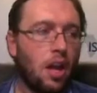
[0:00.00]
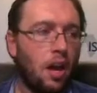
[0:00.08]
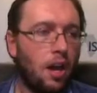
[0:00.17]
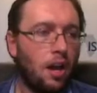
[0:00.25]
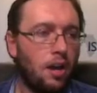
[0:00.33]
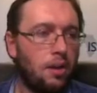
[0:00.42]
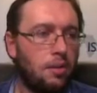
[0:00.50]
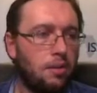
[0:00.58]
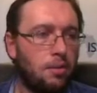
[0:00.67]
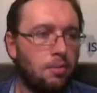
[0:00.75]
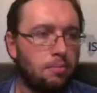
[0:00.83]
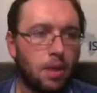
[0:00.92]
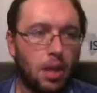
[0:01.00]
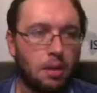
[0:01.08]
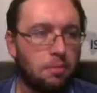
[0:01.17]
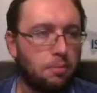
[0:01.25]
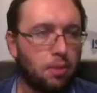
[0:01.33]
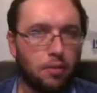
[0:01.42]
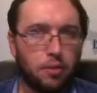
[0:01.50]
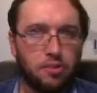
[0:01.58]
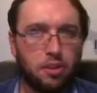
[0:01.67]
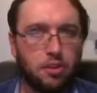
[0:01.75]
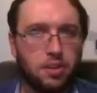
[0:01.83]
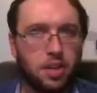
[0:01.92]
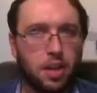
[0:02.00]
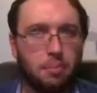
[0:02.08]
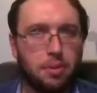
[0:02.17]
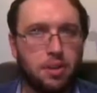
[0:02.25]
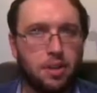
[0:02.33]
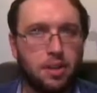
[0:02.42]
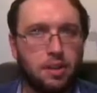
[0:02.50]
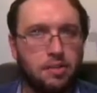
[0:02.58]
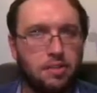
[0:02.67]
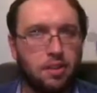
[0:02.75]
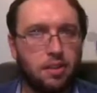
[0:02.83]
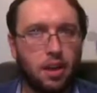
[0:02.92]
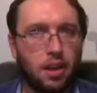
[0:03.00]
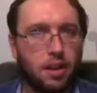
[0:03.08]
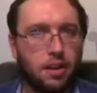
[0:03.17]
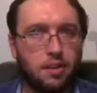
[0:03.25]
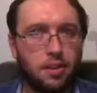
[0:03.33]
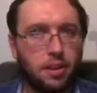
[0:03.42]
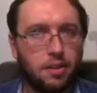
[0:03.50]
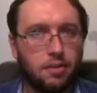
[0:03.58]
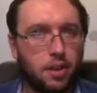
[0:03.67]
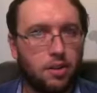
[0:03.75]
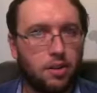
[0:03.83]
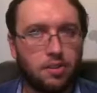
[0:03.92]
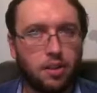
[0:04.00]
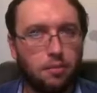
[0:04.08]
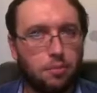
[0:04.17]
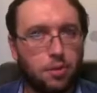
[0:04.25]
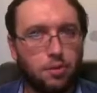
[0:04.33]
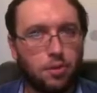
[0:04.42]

private security companies, and various government